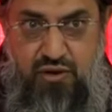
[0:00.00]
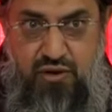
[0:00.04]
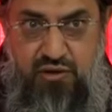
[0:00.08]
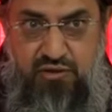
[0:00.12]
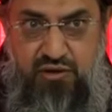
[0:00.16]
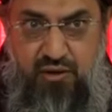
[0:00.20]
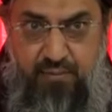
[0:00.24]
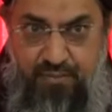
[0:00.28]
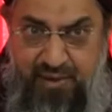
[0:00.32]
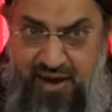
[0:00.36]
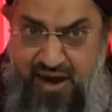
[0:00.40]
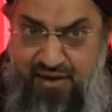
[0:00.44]

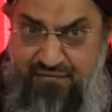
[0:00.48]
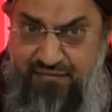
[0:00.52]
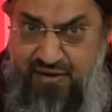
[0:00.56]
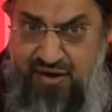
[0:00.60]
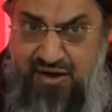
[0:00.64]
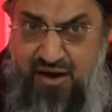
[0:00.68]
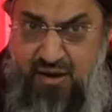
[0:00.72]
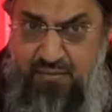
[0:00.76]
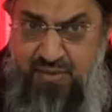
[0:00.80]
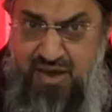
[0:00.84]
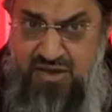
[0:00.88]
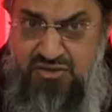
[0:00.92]
the beloved
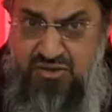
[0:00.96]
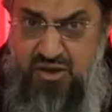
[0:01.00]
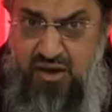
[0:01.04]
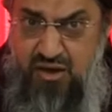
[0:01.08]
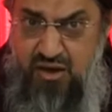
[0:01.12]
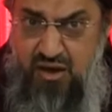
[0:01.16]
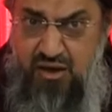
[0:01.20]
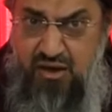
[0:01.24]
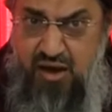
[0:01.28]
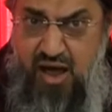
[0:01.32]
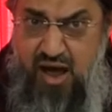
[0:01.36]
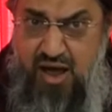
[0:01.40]
Nabi
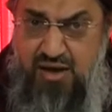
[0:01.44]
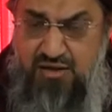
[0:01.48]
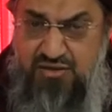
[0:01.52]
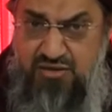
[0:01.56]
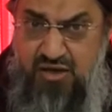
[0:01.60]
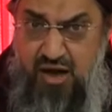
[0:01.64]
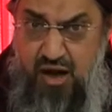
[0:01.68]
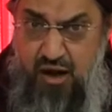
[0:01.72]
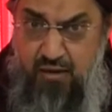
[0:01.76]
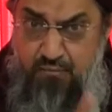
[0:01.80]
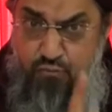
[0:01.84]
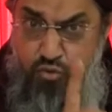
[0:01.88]
sallallahu alaihi
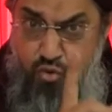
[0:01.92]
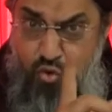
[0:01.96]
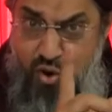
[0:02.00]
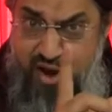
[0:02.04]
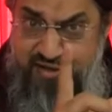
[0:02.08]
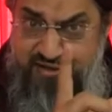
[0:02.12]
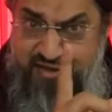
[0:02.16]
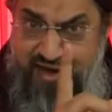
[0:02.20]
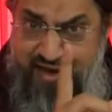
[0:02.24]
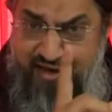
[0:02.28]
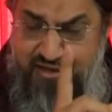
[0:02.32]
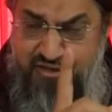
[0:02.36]
wasallam, who
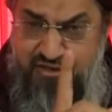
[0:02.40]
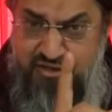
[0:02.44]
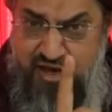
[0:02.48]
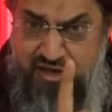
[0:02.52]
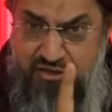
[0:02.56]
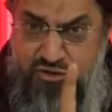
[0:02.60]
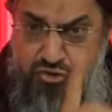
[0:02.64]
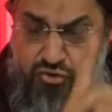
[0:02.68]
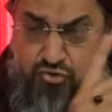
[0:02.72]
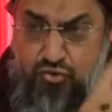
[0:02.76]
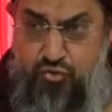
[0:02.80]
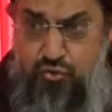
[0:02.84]
has
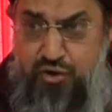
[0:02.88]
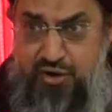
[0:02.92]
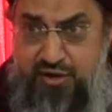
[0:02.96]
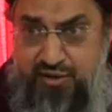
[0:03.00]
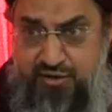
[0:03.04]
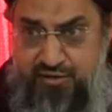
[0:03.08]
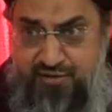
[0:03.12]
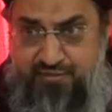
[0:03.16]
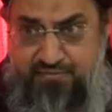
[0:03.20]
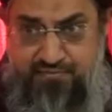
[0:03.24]
access to it,